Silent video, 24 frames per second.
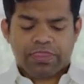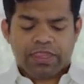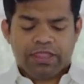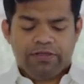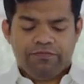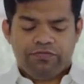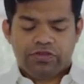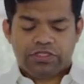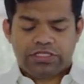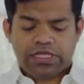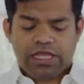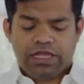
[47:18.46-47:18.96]
if
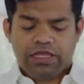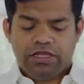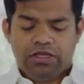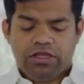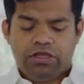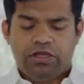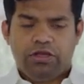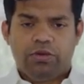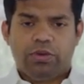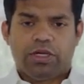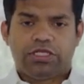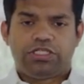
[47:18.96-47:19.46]
you say
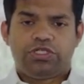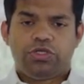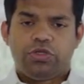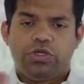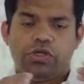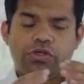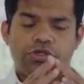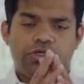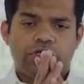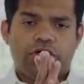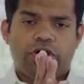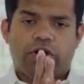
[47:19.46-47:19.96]
you are
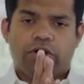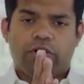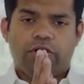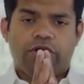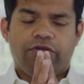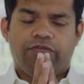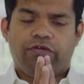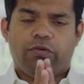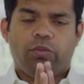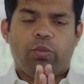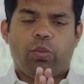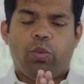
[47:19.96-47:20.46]
tuned to God only
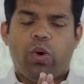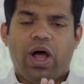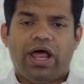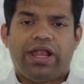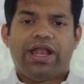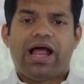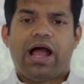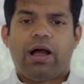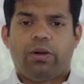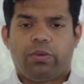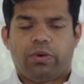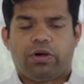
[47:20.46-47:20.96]
for one
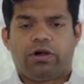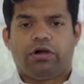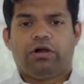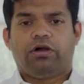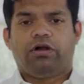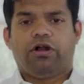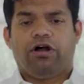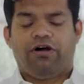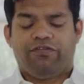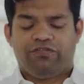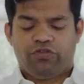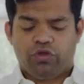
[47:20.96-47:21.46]
hour
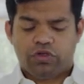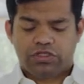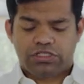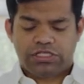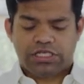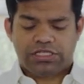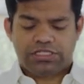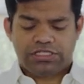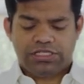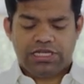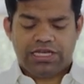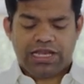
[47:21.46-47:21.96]
of those
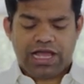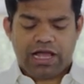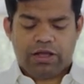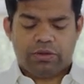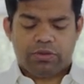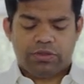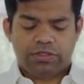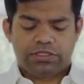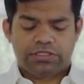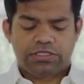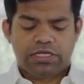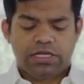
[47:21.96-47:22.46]
sixteen
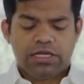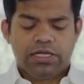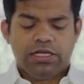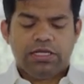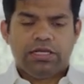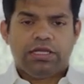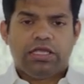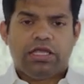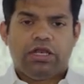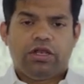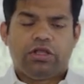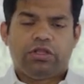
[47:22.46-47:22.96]
hours,
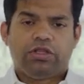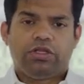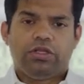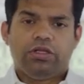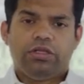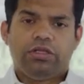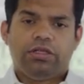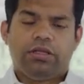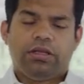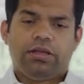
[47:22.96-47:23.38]
you know the